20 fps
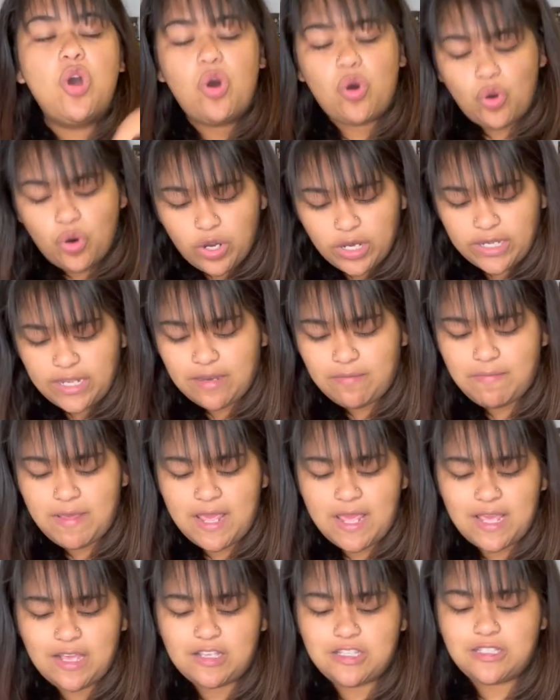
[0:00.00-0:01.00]
orchid
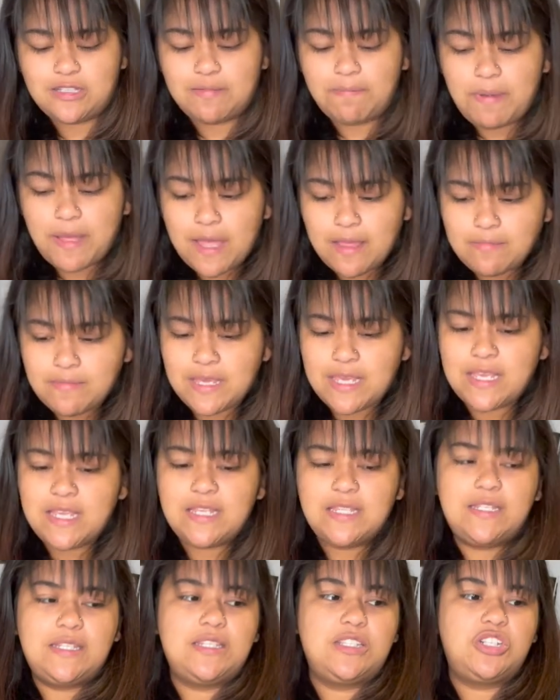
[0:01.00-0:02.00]
mix,
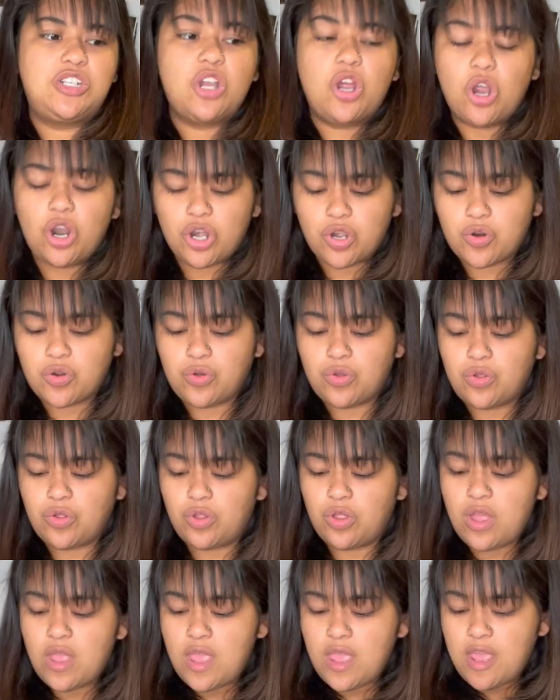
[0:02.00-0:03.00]
pumice,
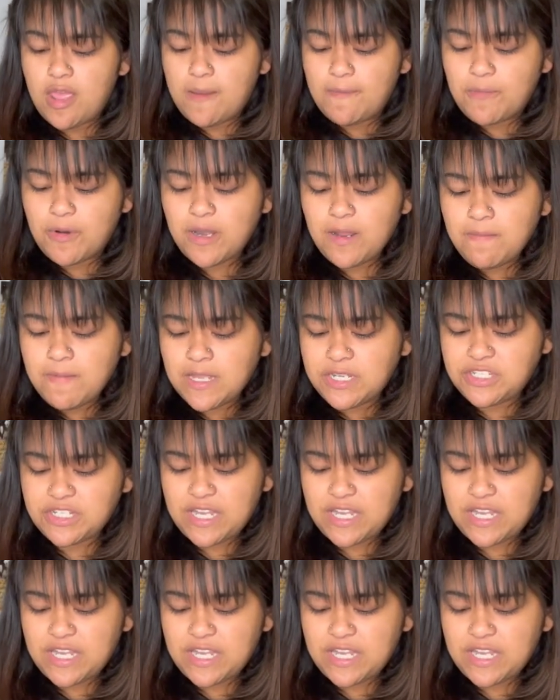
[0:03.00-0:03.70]
charcoal, pretty much